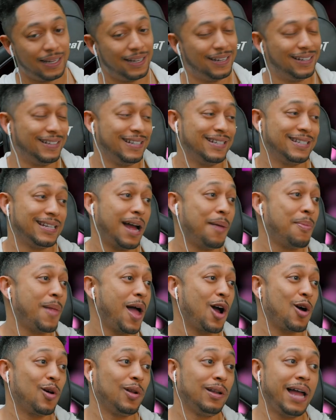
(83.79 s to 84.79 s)
he's like, "I'm
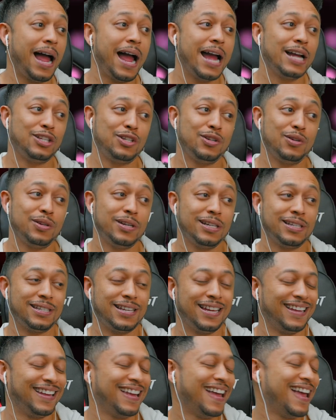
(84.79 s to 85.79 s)
not gonna lie to you.
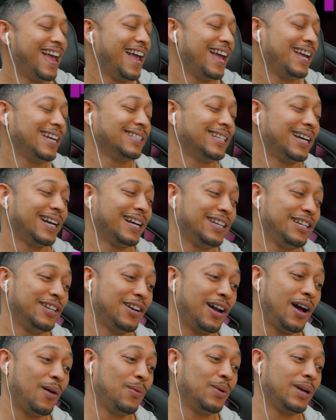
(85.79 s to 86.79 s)
This," he's like, "You know,
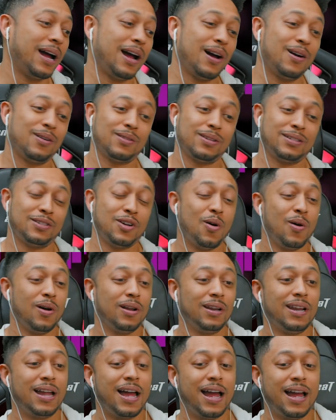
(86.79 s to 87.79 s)
I, I don't want
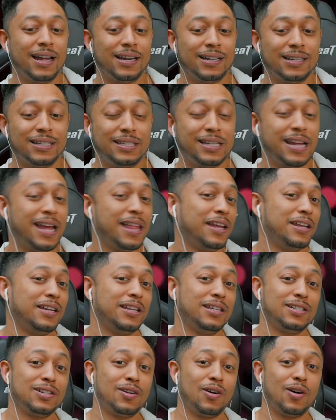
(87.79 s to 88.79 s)
to lie and say that this
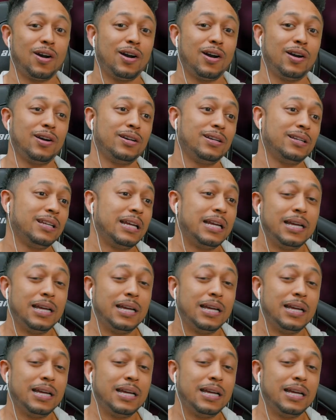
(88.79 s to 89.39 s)
is gonna hurt